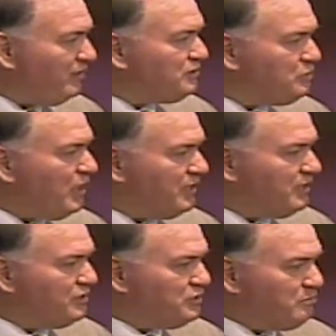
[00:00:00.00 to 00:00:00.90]
Let's try to
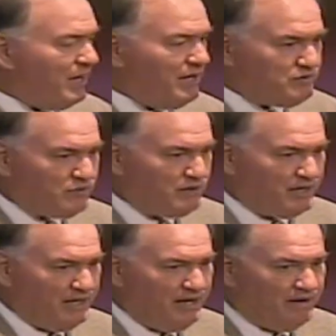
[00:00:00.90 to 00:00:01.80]
get your path
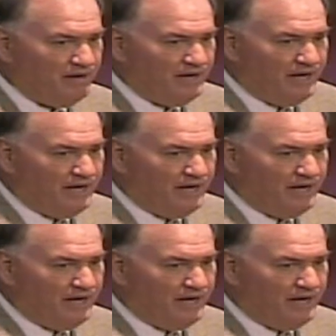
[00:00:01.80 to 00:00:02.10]
straightened out.